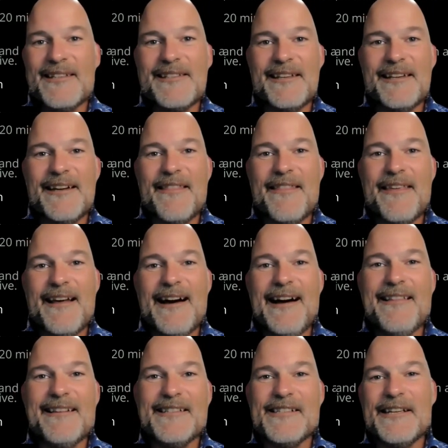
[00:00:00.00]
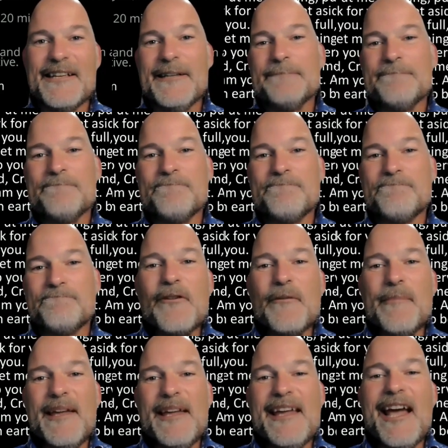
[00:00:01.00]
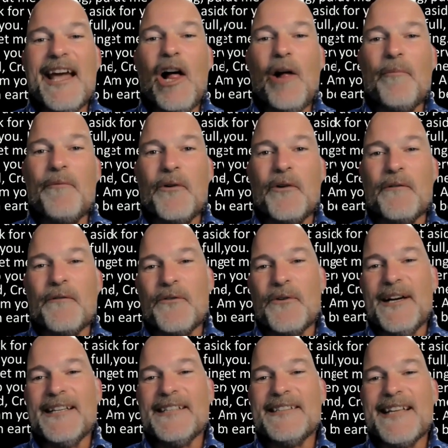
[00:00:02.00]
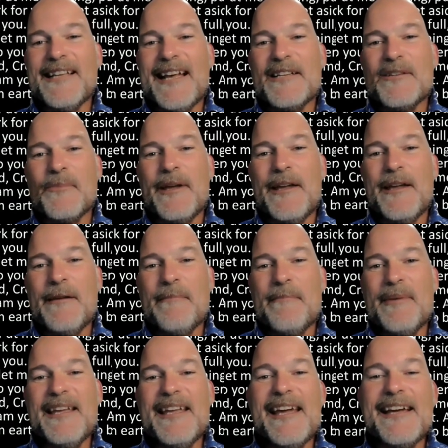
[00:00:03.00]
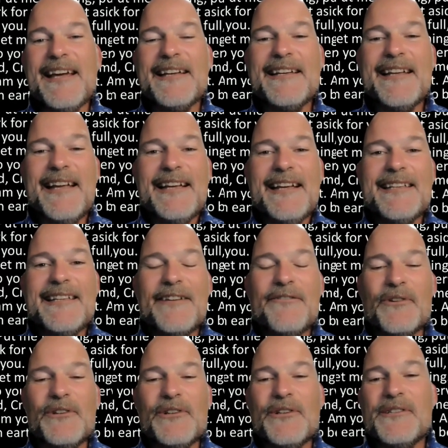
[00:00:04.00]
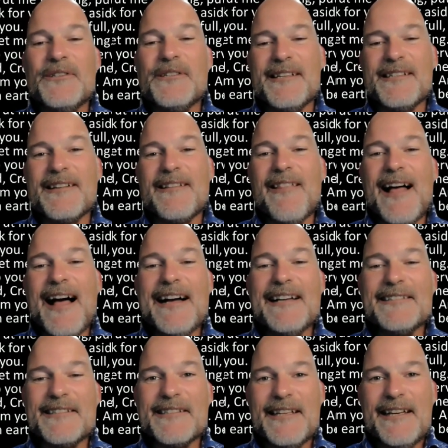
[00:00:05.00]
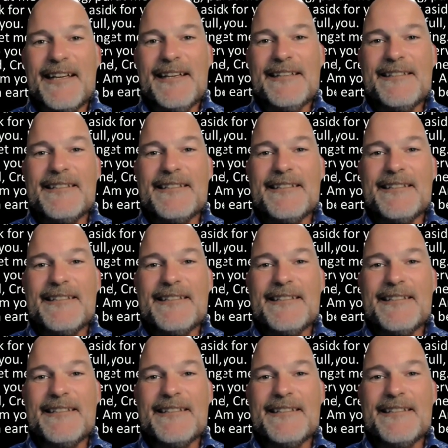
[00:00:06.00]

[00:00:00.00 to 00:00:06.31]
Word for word: Wesleyan theology. I thought it would be helpful for us as we begin to introduce this class